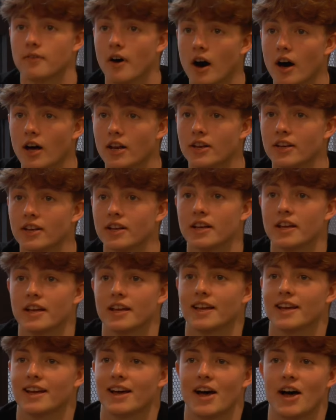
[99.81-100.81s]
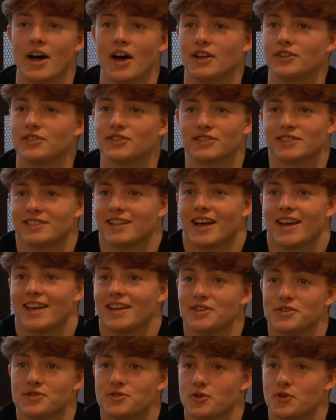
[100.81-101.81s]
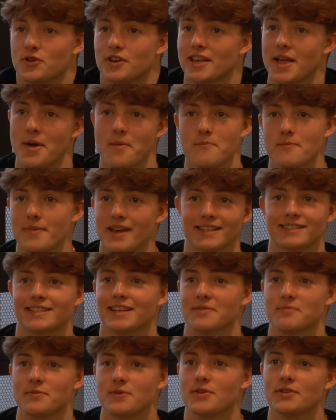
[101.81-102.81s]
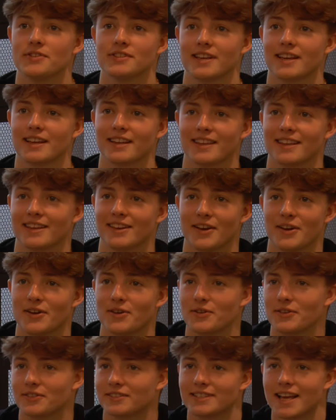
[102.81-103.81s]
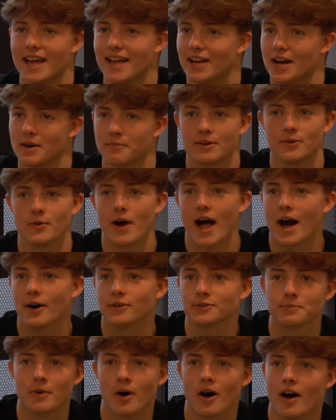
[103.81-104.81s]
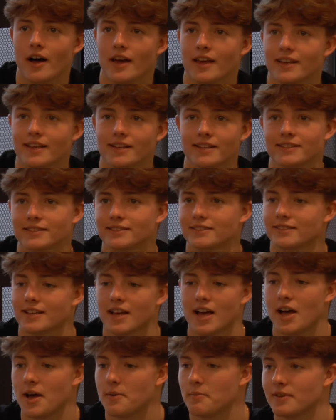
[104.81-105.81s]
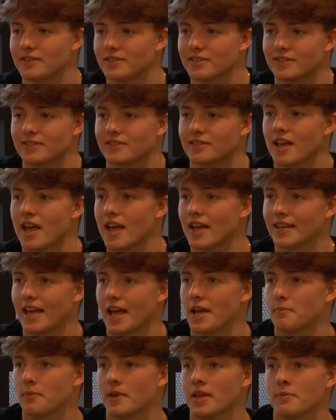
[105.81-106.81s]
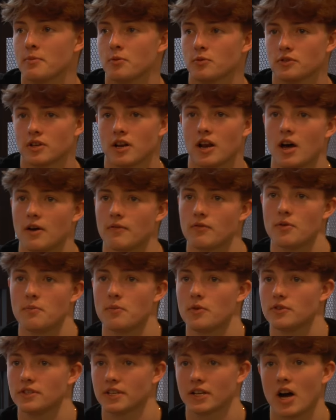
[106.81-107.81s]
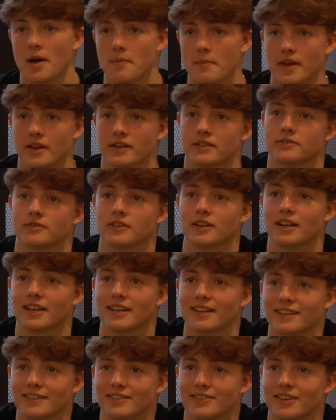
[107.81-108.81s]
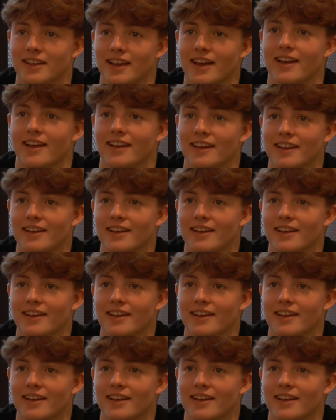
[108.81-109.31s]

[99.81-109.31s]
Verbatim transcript: fun, uh, just like enjoy mixing music, you know, setting up little house parties um, and just getting people to love the music I mix really, so yeah.